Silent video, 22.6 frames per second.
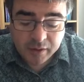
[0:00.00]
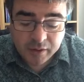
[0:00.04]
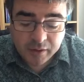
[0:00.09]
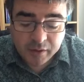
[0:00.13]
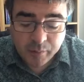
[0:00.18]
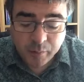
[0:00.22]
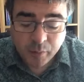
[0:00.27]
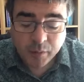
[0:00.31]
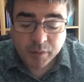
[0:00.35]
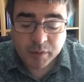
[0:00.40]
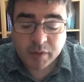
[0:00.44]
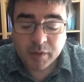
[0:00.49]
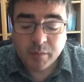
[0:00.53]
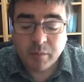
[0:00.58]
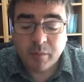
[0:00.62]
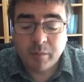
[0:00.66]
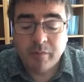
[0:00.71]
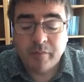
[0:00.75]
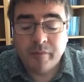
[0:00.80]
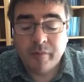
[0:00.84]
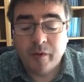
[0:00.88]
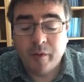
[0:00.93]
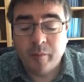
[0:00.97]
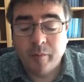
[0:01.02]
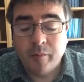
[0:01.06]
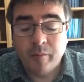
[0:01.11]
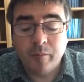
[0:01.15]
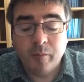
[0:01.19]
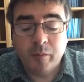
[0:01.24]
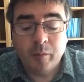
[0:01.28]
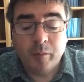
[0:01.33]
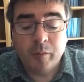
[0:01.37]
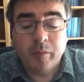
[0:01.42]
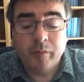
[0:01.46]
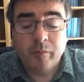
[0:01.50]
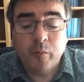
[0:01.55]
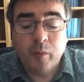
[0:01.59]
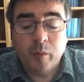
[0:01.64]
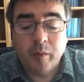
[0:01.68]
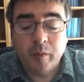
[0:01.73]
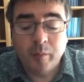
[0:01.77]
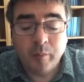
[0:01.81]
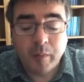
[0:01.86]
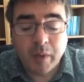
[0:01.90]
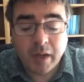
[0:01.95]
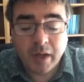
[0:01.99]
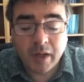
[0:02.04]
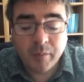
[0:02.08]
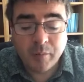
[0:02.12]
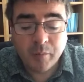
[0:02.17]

The apostles were performing many